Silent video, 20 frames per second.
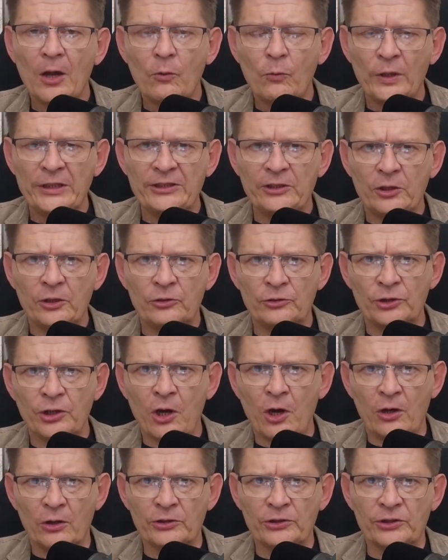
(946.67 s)
Whether or
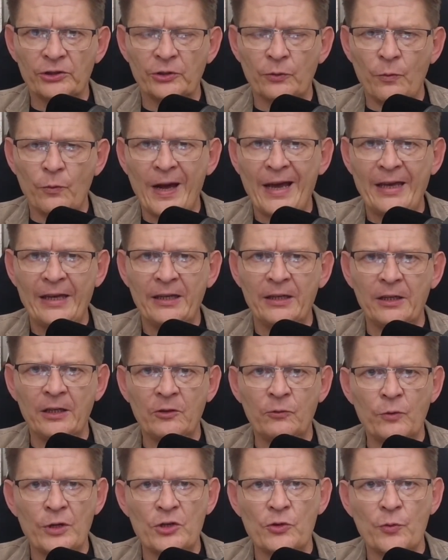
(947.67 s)
not the way
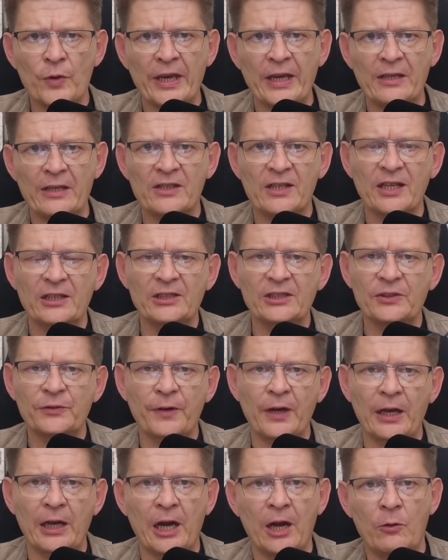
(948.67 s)
in which we can
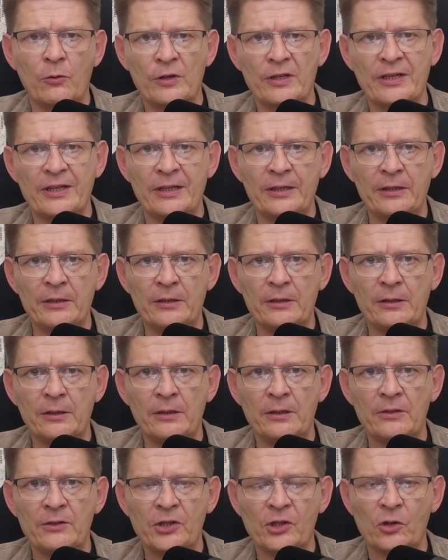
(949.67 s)
satisfy our need
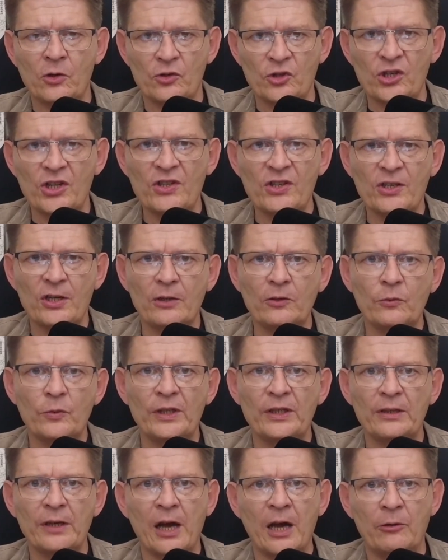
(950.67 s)
is consistent
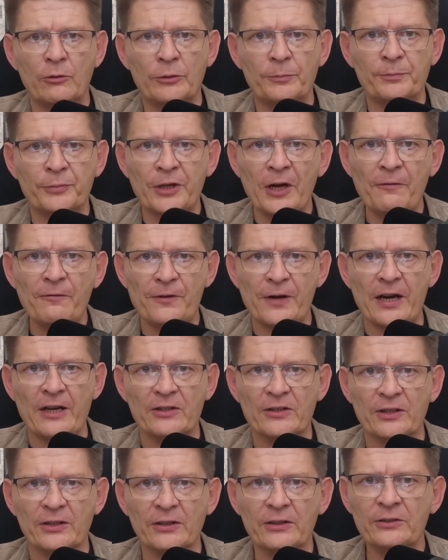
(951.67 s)
with our
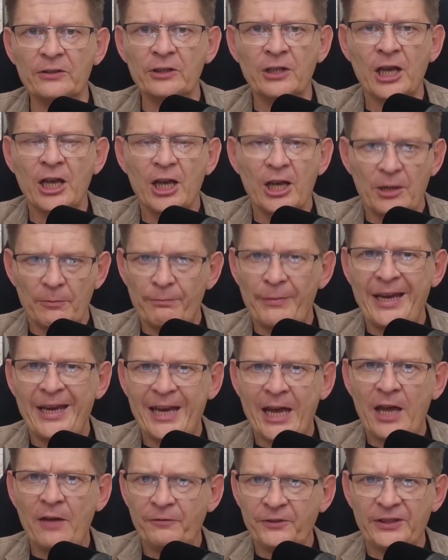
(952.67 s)
preferences
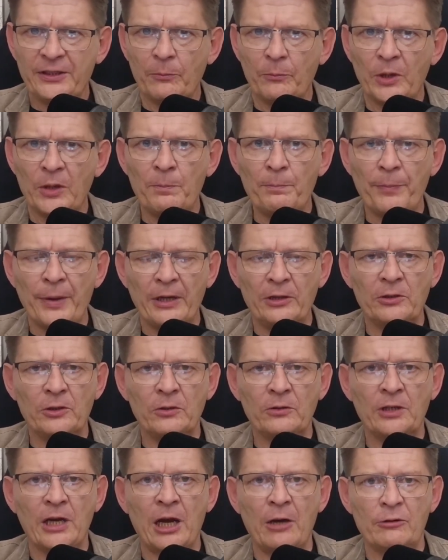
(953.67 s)
may have some impact
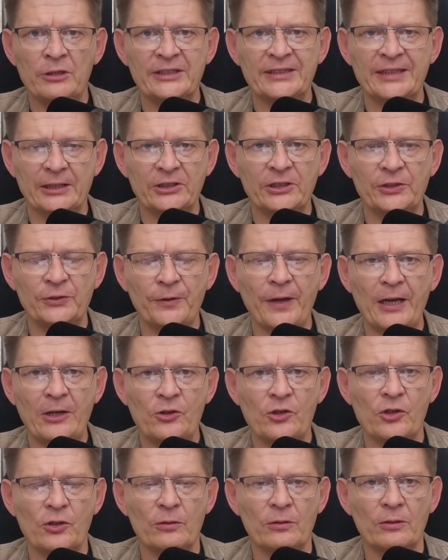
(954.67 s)
on our
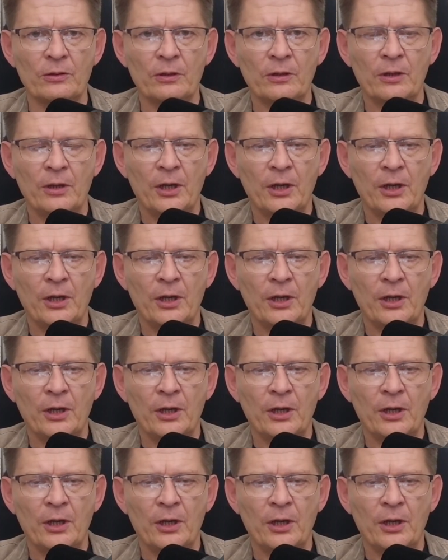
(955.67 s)
satisfaction,